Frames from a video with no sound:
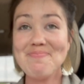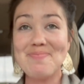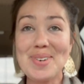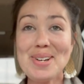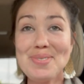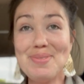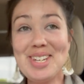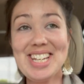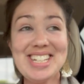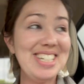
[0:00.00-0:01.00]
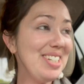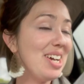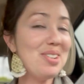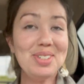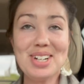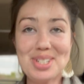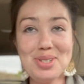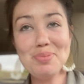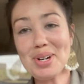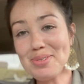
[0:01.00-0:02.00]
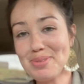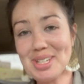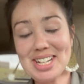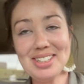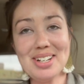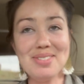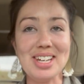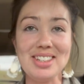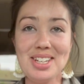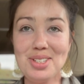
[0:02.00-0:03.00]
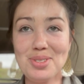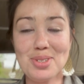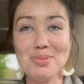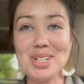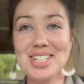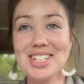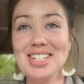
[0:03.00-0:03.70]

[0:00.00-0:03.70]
pray for me. Continue. I know you guys do pray for me, and I love that. Thank you so much.